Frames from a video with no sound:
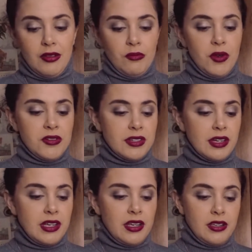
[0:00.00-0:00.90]

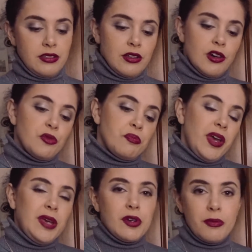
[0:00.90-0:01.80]
mostly, you know,
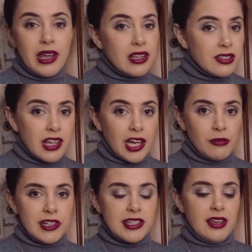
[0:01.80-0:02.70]
paper-based, I
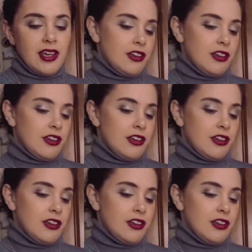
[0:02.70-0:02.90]
will say.